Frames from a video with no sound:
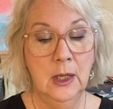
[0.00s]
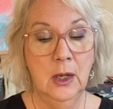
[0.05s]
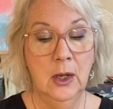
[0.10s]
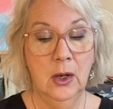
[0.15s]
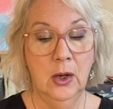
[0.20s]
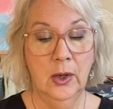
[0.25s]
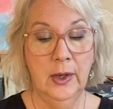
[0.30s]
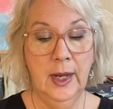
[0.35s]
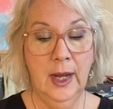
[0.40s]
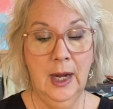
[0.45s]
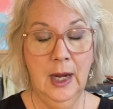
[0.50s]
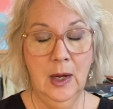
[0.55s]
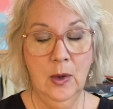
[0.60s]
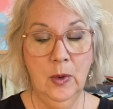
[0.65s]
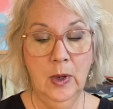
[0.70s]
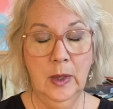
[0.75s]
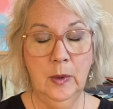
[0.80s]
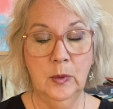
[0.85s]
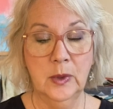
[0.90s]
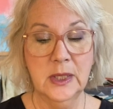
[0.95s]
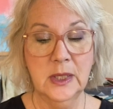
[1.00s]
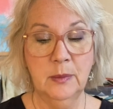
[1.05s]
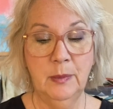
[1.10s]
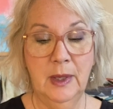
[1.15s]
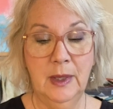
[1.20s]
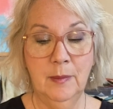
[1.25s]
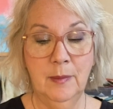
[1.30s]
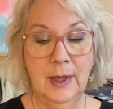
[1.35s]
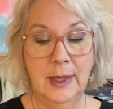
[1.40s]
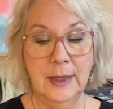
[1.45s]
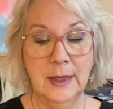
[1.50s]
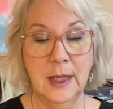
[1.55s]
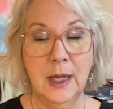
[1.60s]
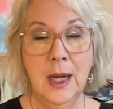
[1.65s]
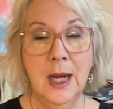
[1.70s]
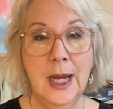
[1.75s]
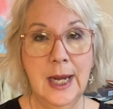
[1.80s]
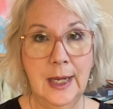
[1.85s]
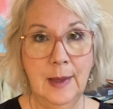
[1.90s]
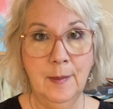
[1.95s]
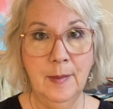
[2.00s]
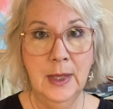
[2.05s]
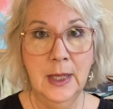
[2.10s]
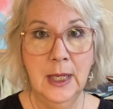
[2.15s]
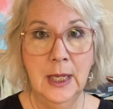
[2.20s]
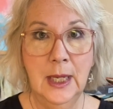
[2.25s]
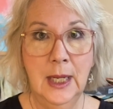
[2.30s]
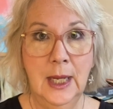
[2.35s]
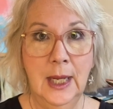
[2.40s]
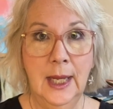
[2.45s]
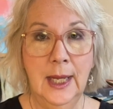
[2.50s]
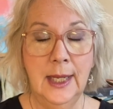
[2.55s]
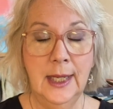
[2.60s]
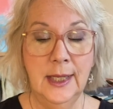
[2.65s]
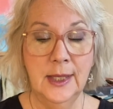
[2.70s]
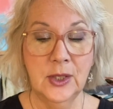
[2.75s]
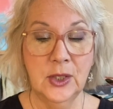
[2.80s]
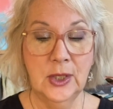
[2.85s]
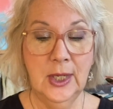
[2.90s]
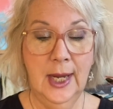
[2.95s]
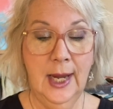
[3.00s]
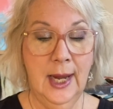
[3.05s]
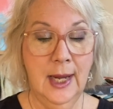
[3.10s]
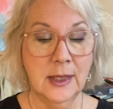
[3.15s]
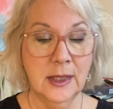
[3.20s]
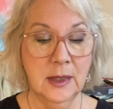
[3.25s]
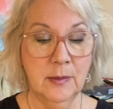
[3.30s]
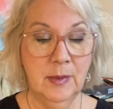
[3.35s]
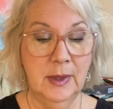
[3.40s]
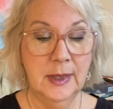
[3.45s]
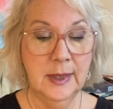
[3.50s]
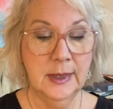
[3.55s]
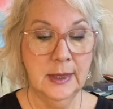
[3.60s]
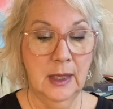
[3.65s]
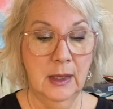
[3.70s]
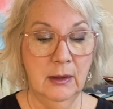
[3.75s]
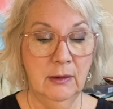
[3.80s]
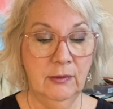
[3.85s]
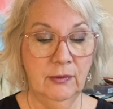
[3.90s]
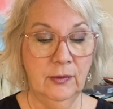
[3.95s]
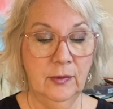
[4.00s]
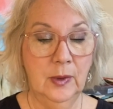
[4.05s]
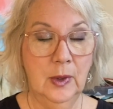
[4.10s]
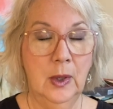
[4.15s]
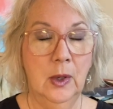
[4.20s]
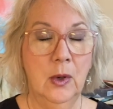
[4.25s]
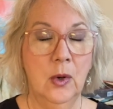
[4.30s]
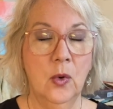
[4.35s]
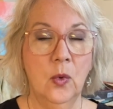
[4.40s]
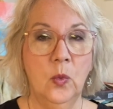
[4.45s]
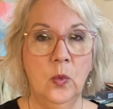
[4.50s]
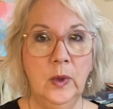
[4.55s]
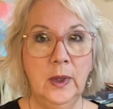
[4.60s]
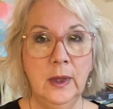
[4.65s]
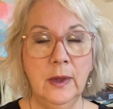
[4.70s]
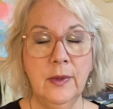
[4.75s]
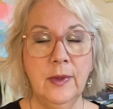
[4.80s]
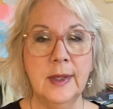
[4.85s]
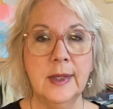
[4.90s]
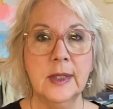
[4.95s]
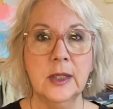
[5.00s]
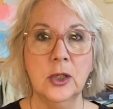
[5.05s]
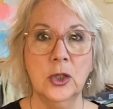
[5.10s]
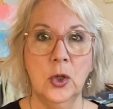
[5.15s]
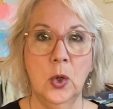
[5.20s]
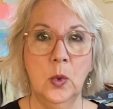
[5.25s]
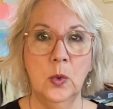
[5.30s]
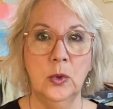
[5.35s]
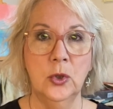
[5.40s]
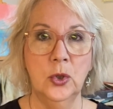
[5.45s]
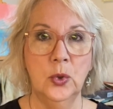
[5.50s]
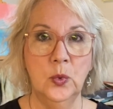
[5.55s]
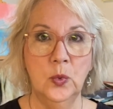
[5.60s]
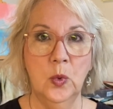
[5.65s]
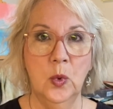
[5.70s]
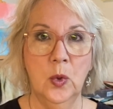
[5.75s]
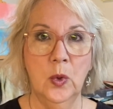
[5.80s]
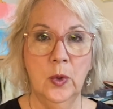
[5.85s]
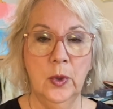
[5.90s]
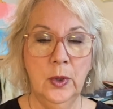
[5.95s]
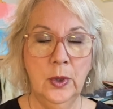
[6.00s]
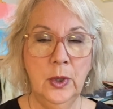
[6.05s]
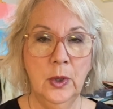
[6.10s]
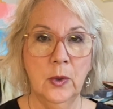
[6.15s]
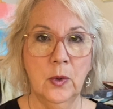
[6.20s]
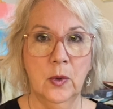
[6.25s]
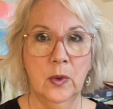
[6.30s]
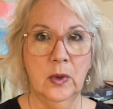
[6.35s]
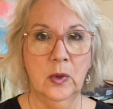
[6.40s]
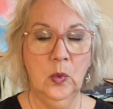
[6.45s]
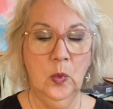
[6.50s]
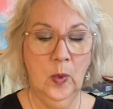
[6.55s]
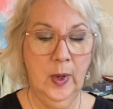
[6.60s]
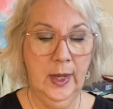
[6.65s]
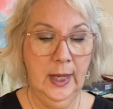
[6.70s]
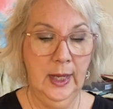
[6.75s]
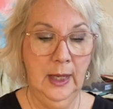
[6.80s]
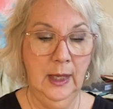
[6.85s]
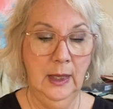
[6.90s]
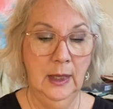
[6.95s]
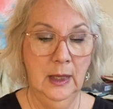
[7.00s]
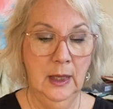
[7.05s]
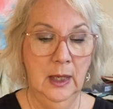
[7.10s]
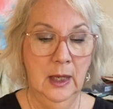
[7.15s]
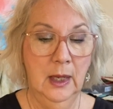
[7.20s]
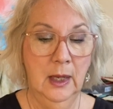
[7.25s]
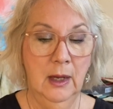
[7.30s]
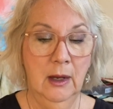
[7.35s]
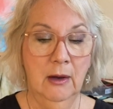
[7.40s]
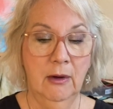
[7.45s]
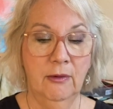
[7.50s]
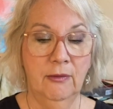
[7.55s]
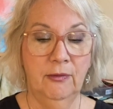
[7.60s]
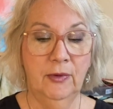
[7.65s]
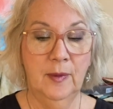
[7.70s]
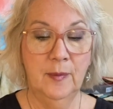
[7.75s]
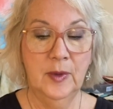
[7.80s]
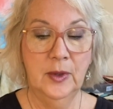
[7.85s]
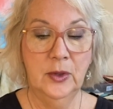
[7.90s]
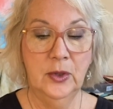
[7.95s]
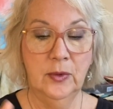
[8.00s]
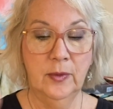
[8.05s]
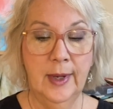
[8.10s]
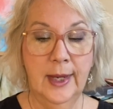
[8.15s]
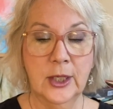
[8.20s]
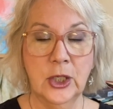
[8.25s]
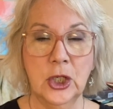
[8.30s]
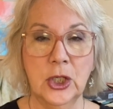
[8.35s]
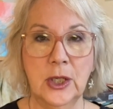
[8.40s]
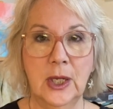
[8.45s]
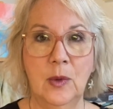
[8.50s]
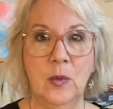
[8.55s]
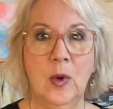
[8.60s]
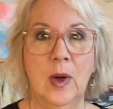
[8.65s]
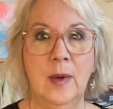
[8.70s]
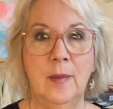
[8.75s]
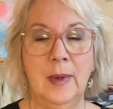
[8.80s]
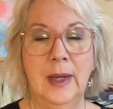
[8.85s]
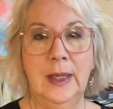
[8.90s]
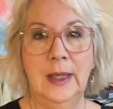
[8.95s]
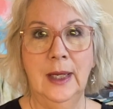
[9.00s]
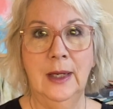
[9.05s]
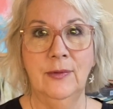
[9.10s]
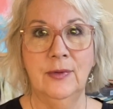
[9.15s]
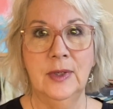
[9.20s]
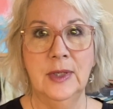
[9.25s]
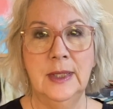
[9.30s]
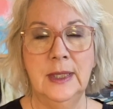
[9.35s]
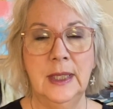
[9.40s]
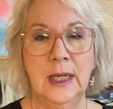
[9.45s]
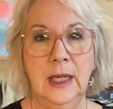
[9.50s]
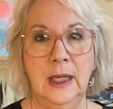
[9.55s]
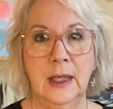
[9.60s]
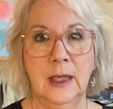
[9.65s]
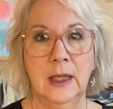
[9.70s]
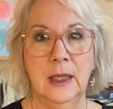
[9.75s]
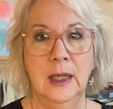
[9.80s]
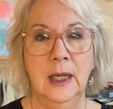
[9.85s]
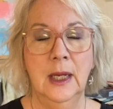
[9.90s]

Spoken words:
on how I will spend my time is to ask myself, will this go toward or away from the direction I want my life to take?